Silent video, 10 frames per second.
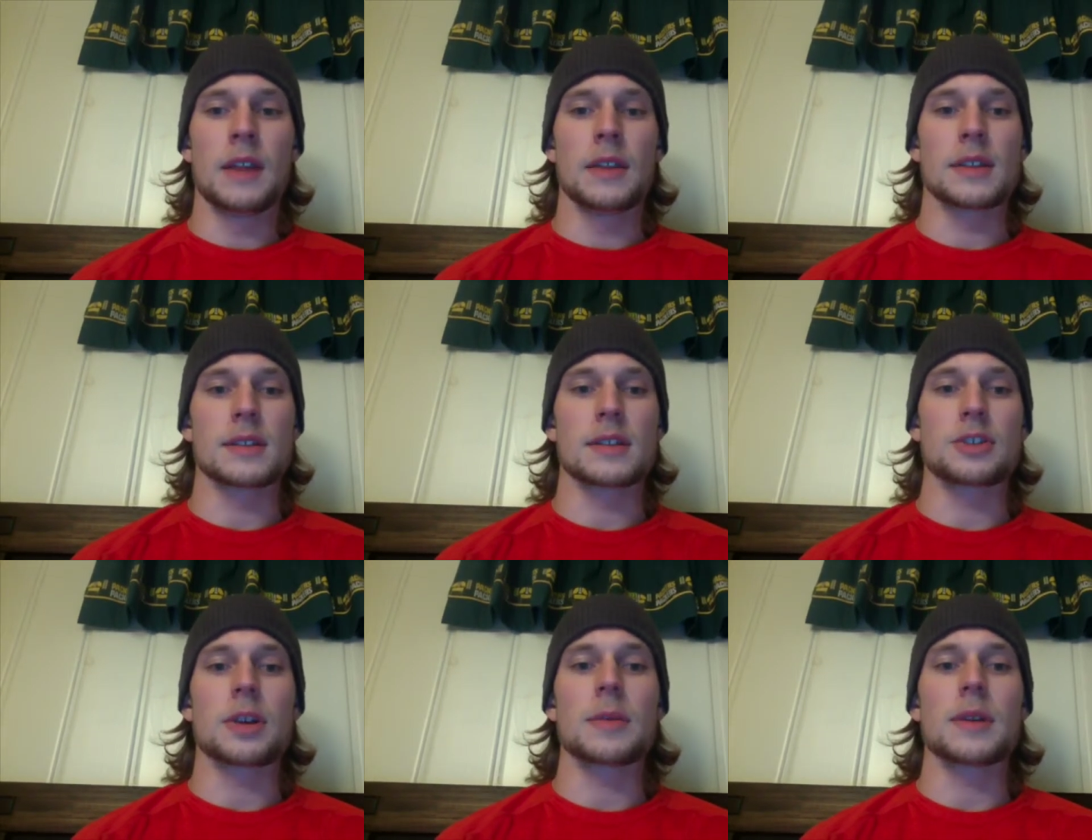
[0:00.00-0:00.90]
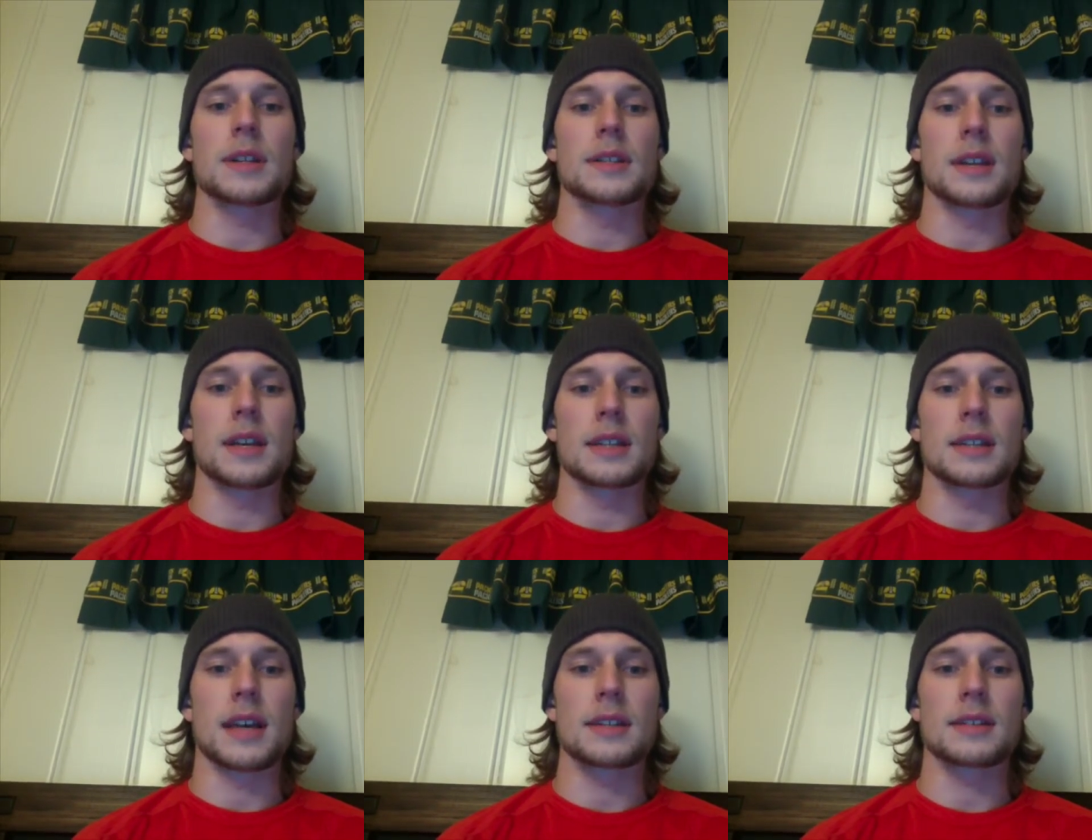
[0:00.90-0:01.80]
This is attributed to the
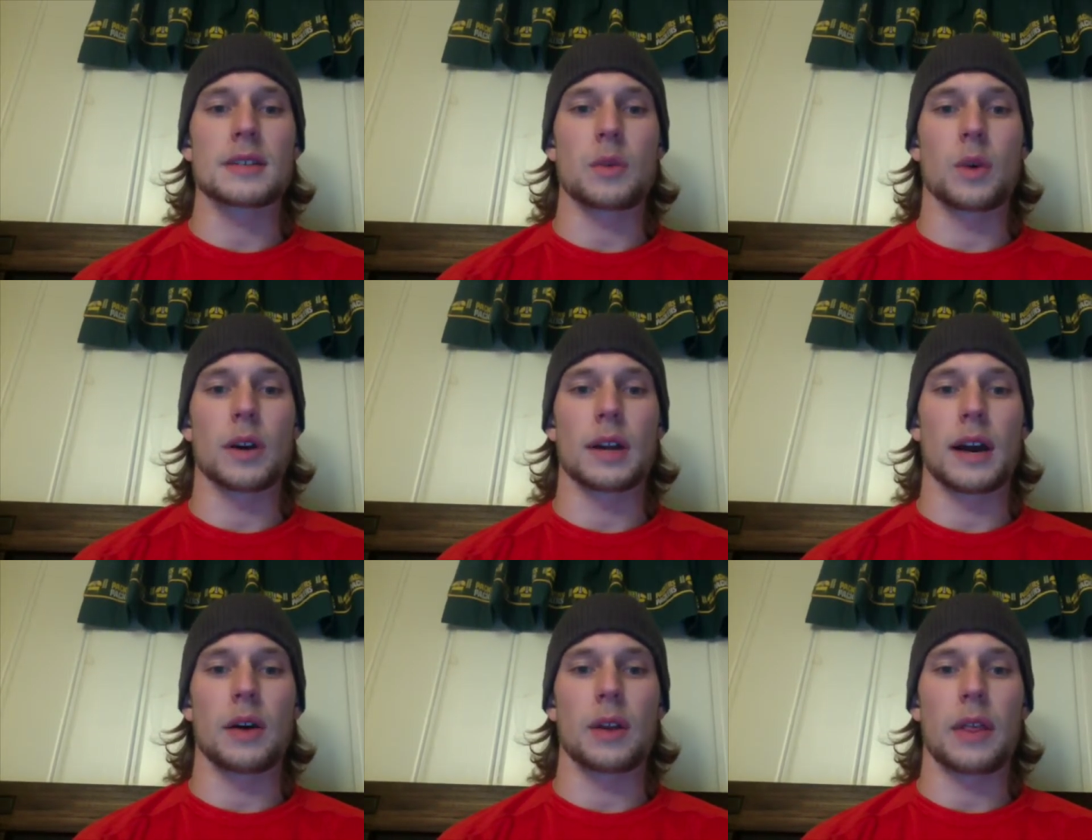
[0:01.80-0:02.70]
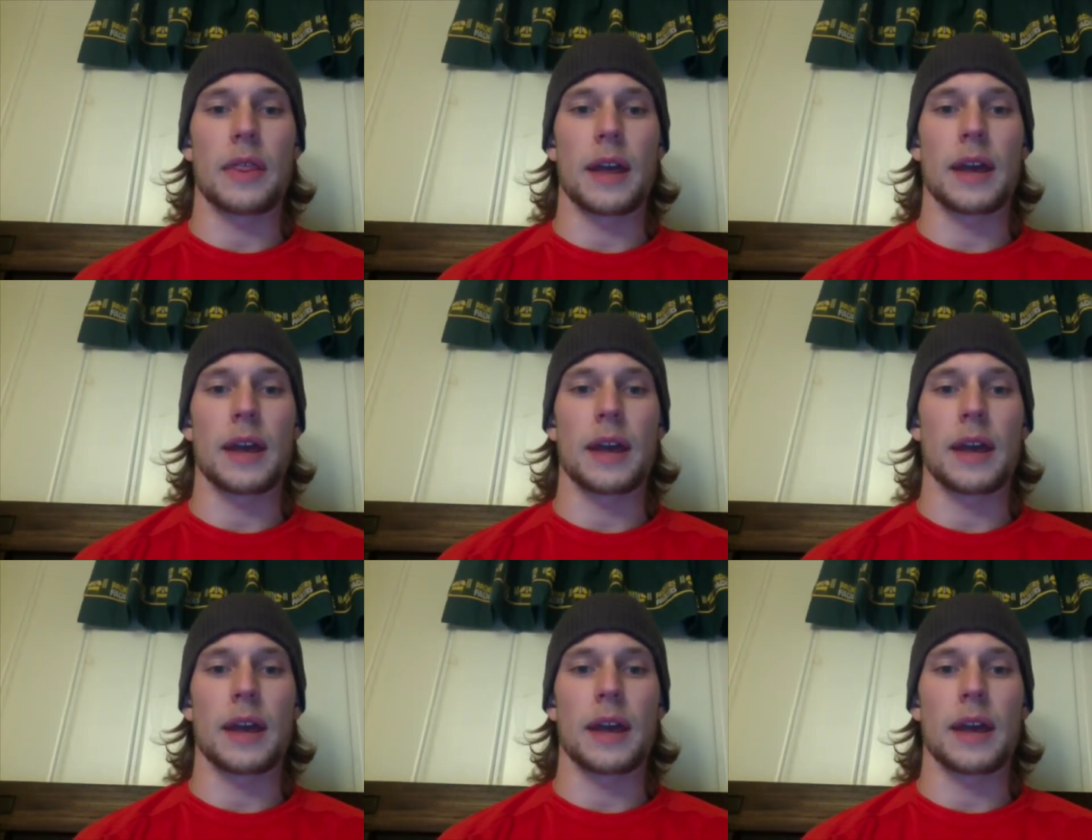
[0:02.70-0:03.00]
intense workout that